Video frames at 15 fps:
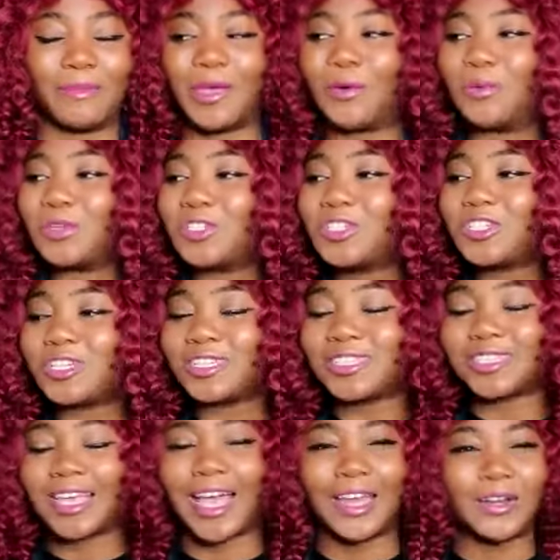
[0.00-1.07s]
It was
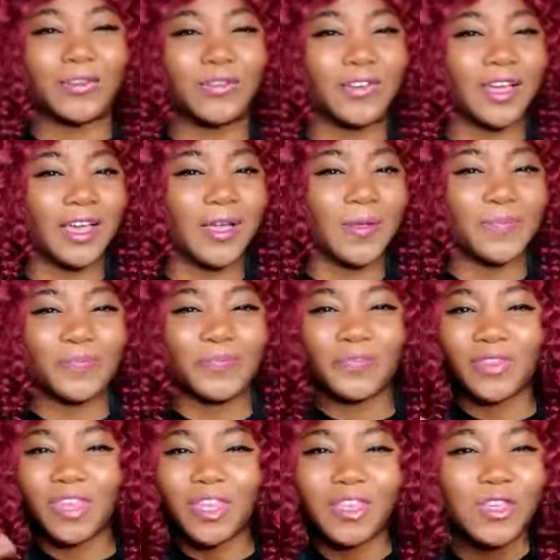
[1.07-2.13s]
just kind of a,
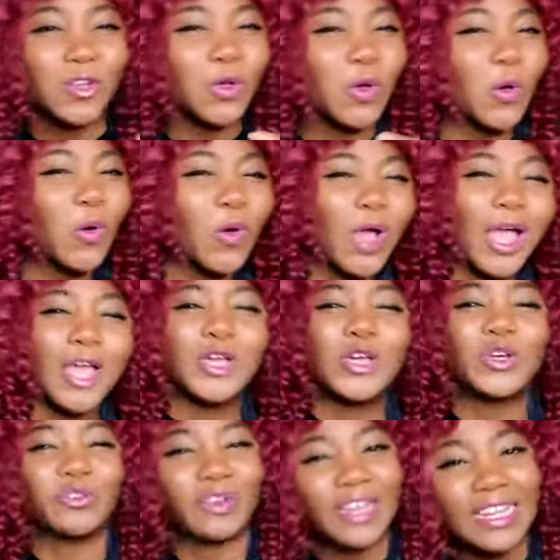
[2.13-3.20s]

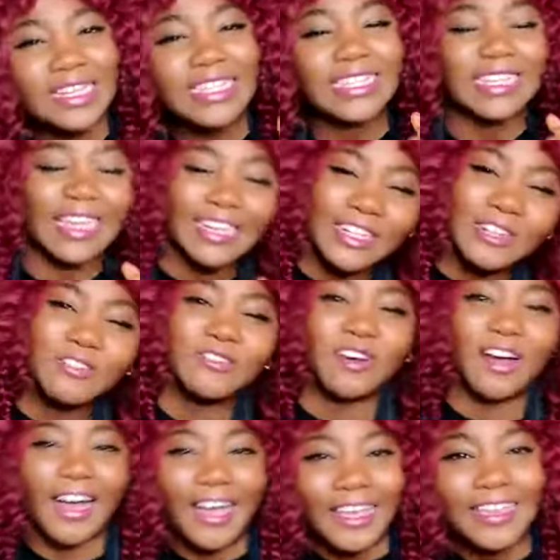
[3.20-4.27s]
grit and
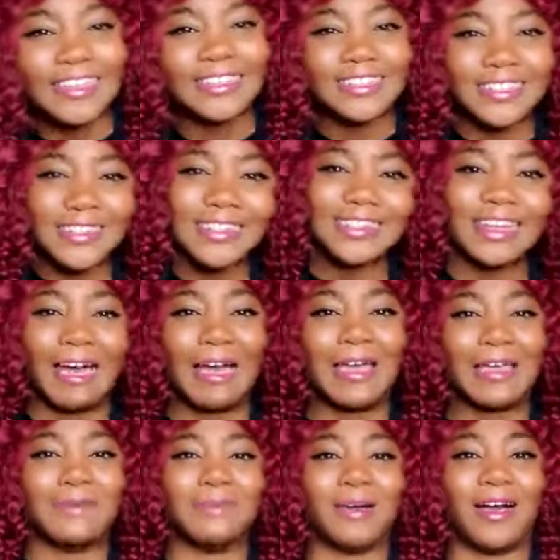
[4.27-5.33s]
grind
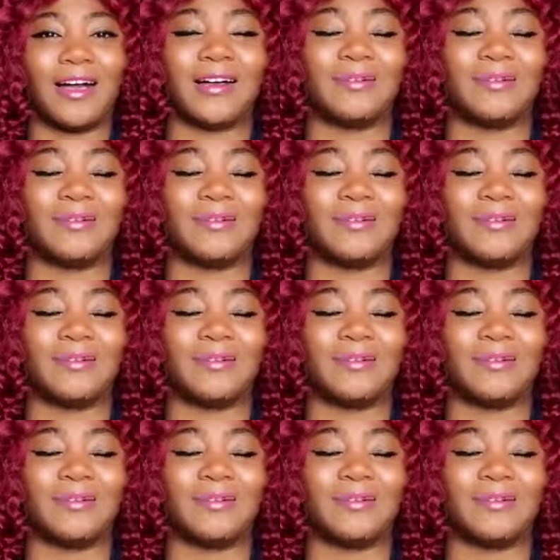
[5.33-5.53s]
time